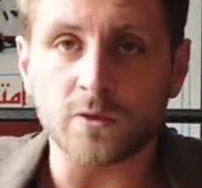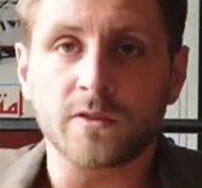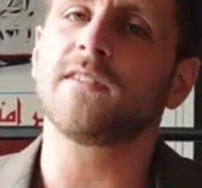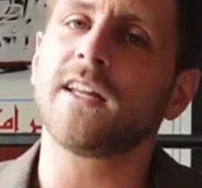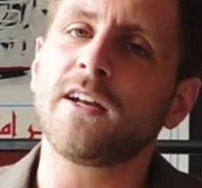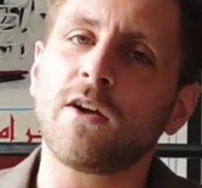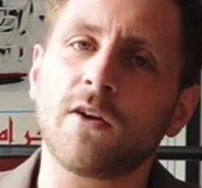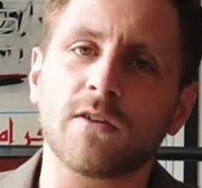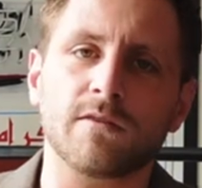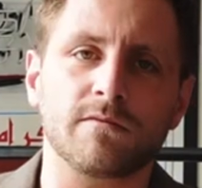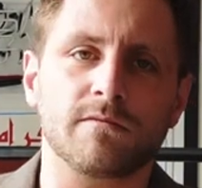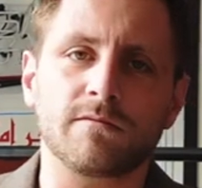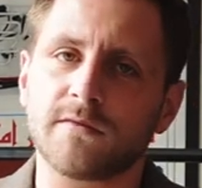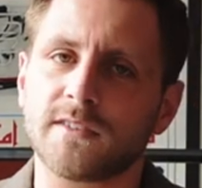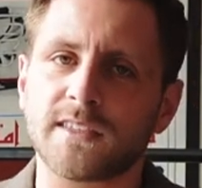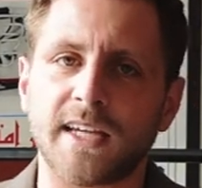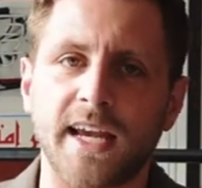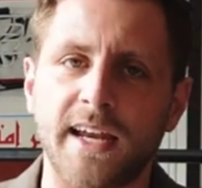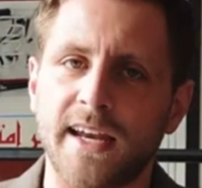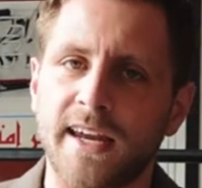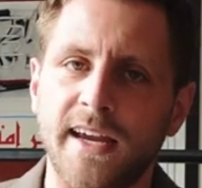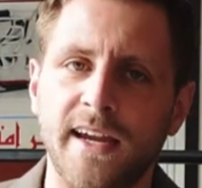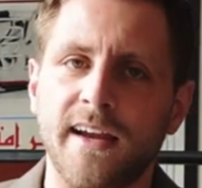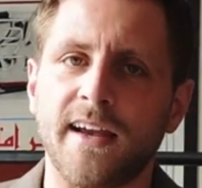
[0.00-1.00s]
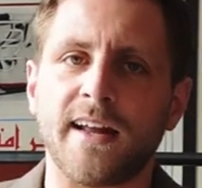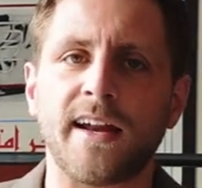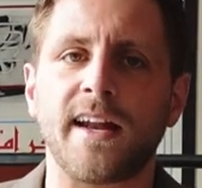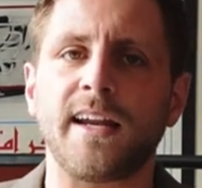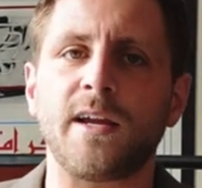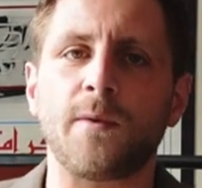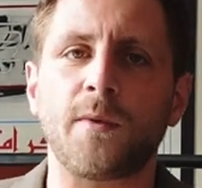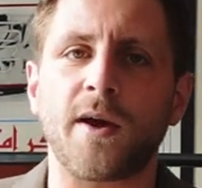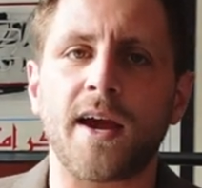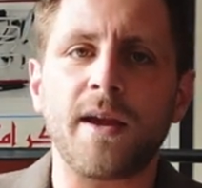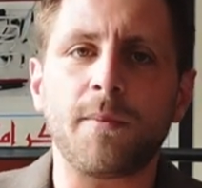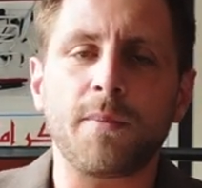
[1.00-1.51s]
So they're not skinny in
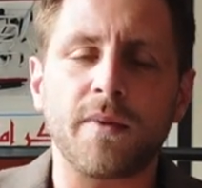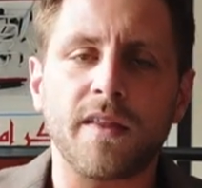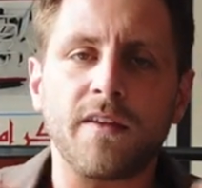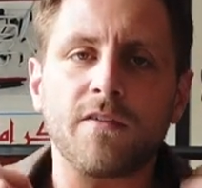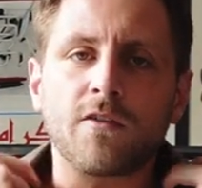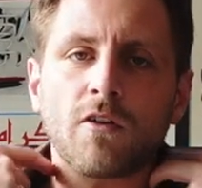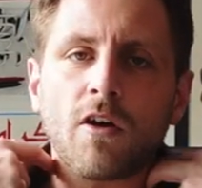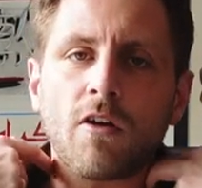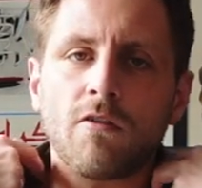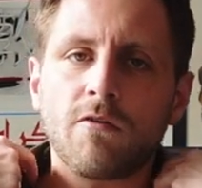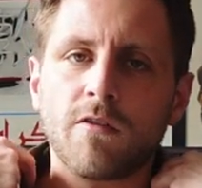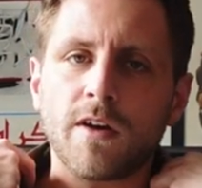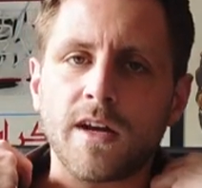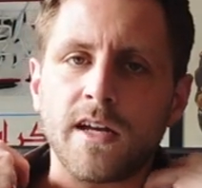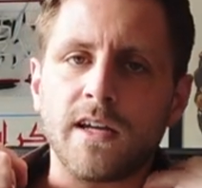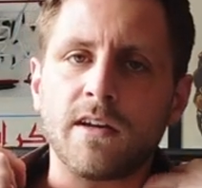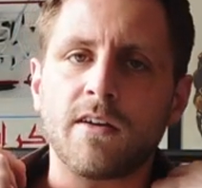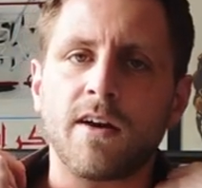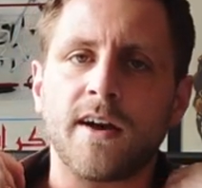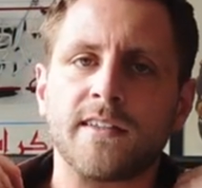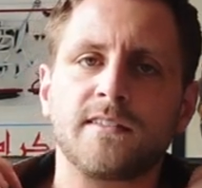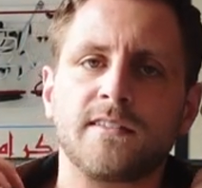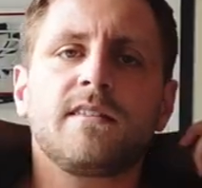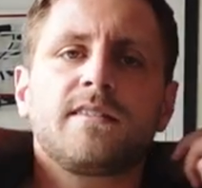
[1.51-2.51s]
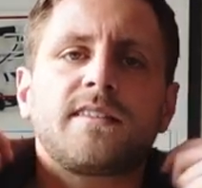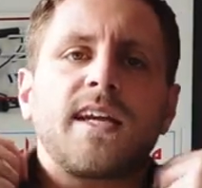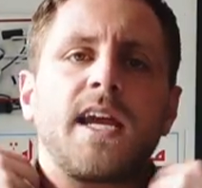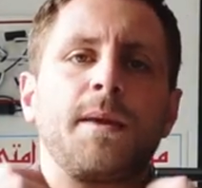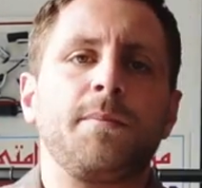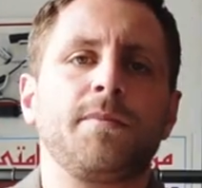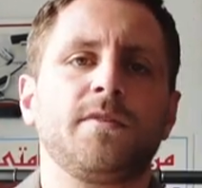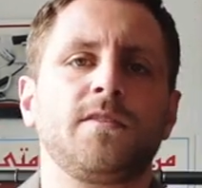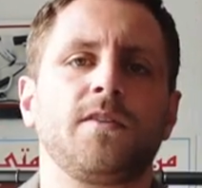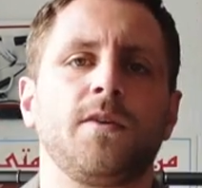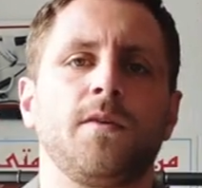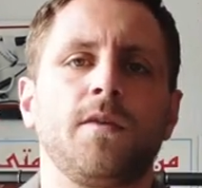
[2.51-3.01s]
any way, but they've got a really nice
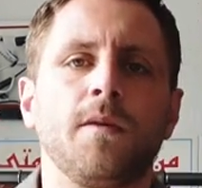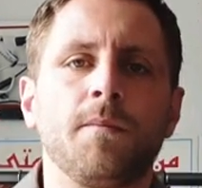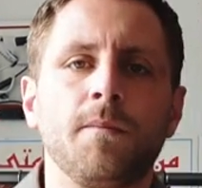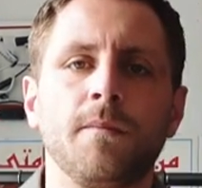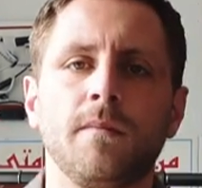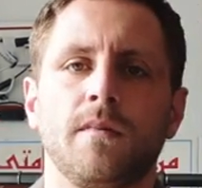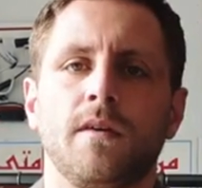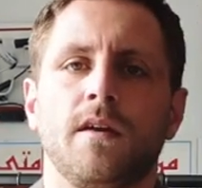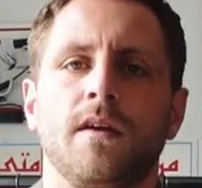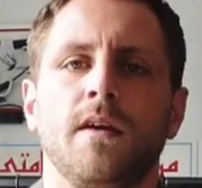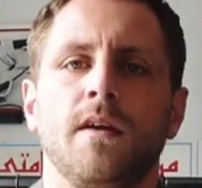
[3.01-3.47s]
tape to them.